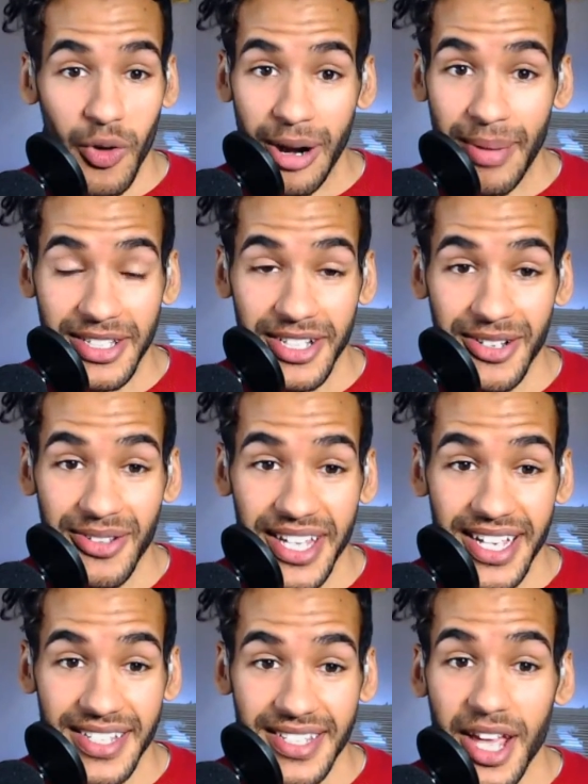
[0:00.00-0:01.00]
about to do
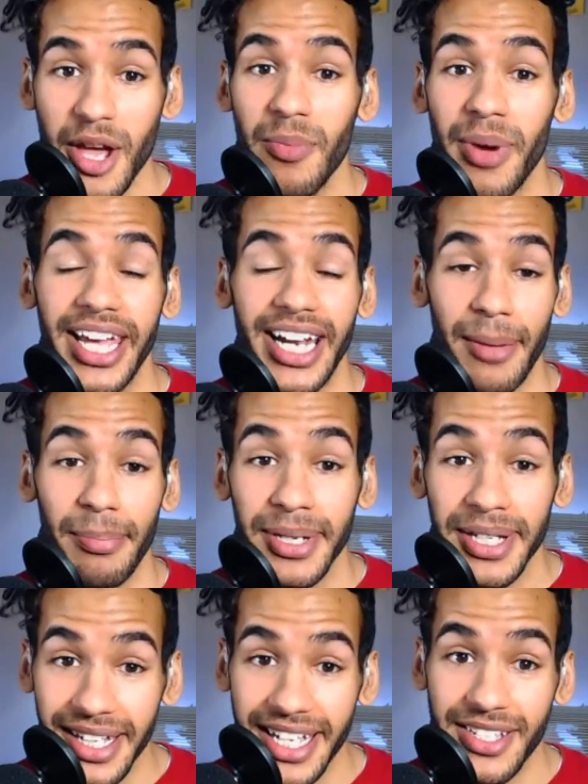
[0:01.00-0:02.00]
this, but can I
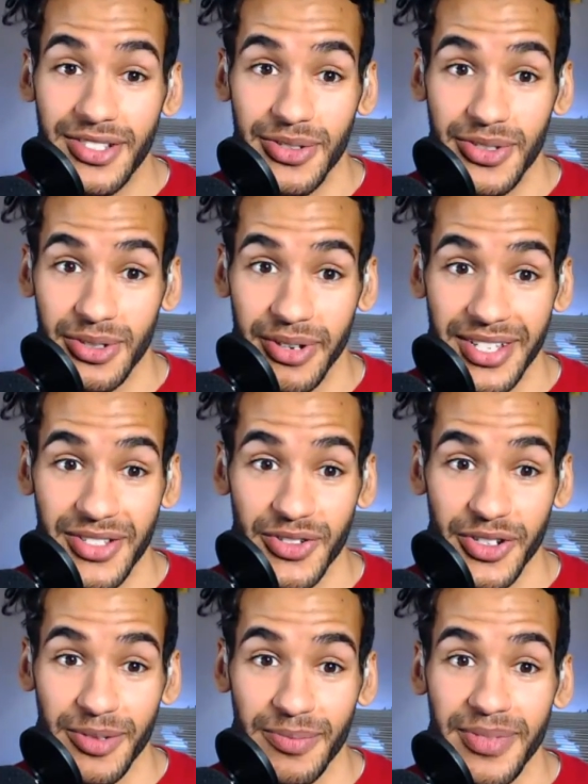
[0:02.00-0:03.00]
please use the
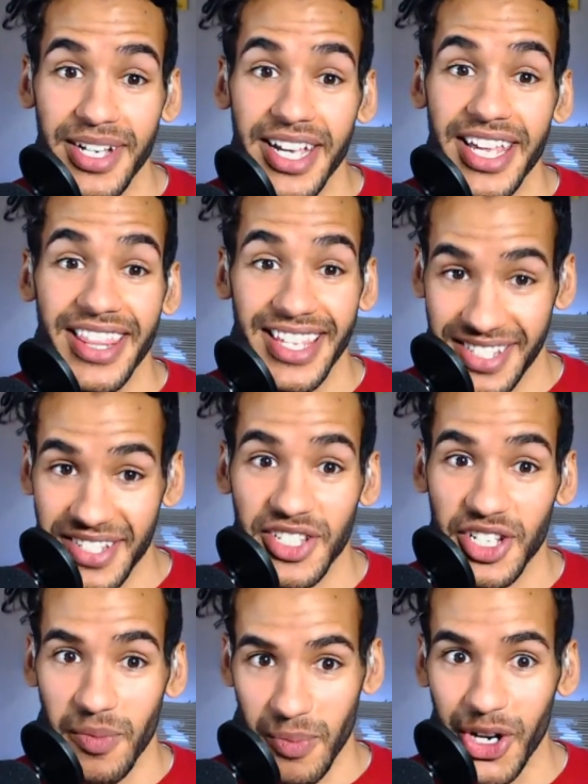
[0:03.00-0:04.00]
restroom? This is
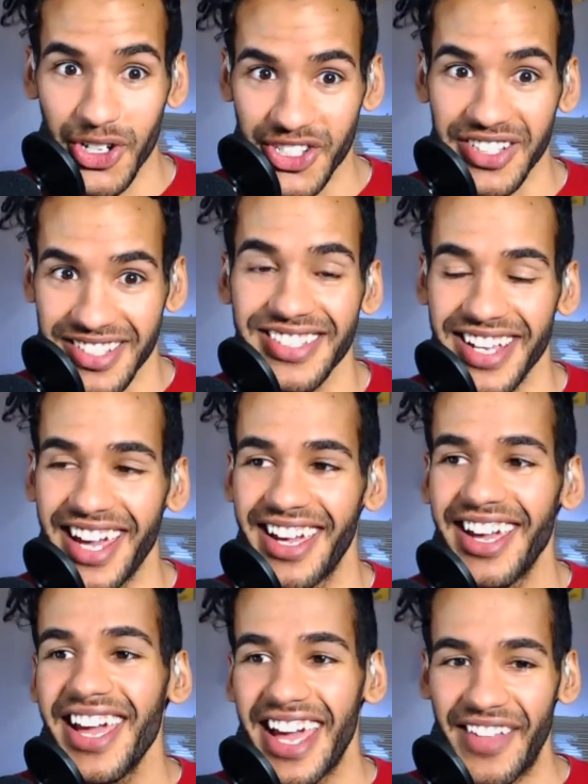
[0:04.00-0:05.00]
an emergency.
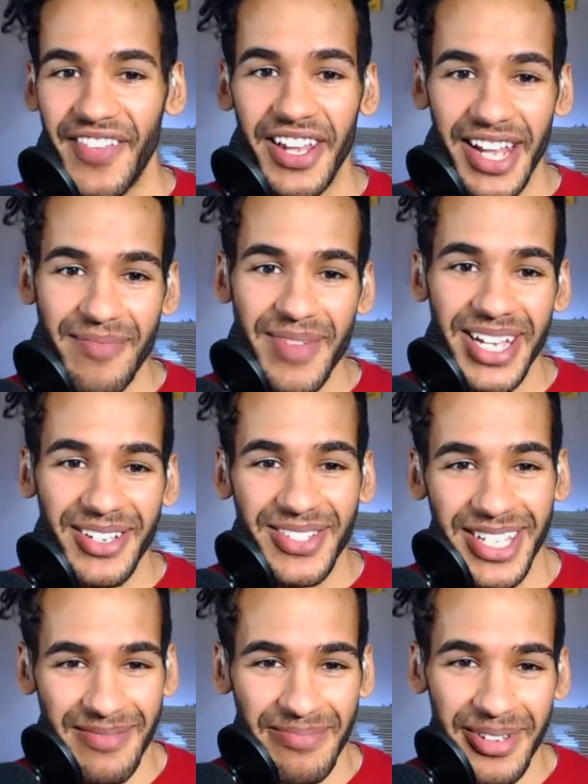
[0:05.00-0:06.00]
And they let me
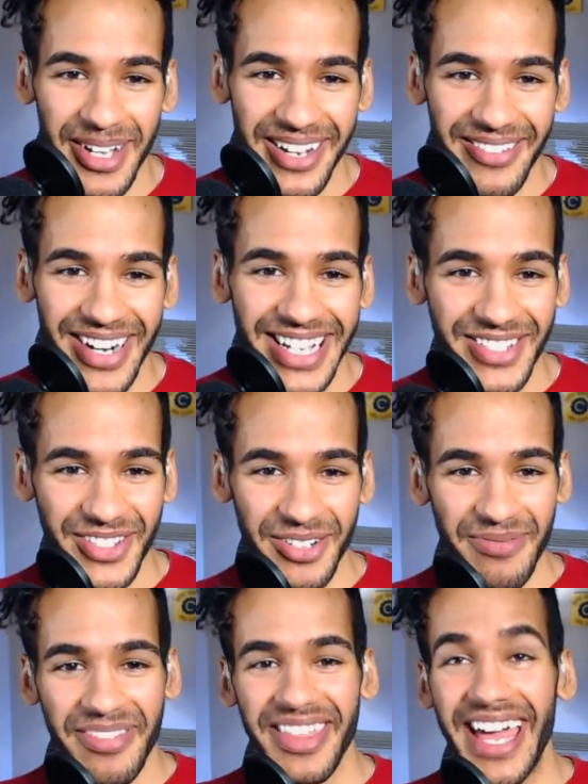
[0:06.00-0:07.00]
use the employee restroom. Thank